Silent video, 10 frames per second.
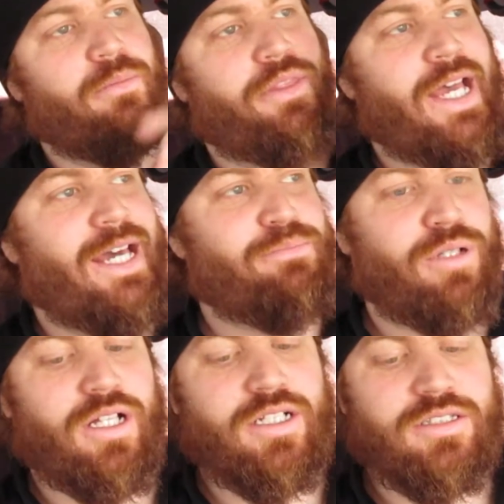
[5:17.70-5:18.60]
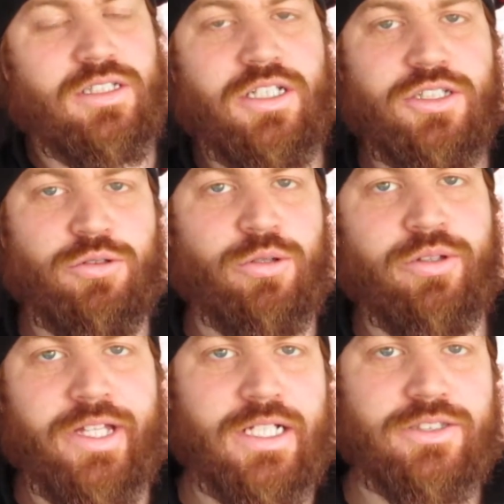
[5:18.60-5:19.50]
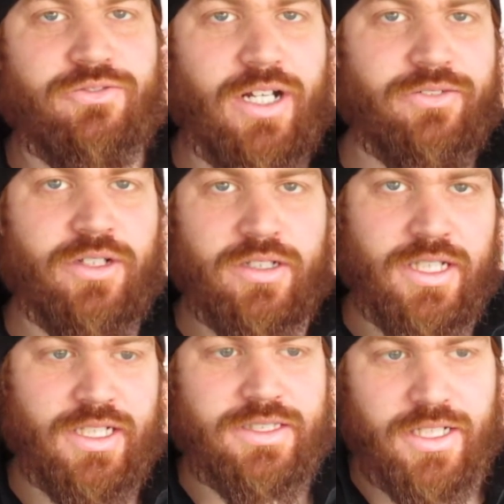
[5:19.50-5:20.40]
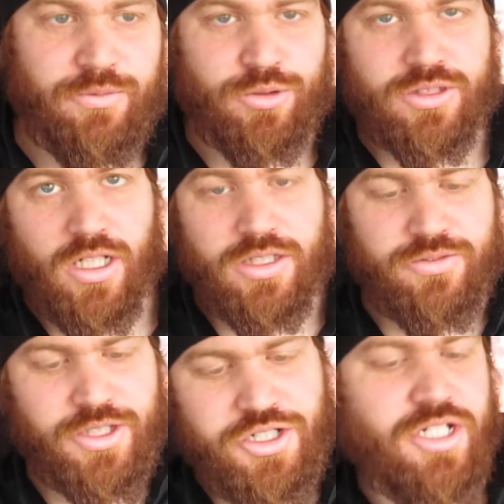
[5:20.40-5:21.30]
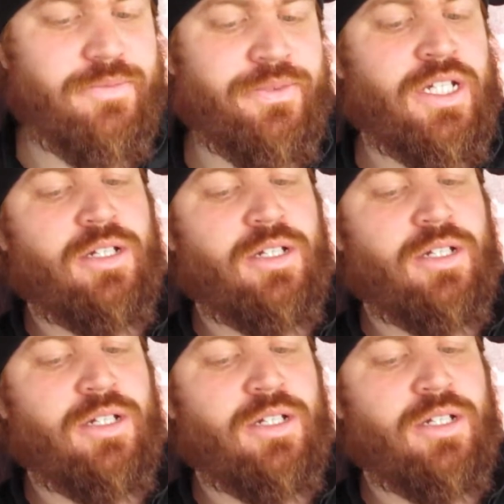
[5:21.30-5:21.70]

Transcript: That plus the $21,500 that I said was cost for the Jeep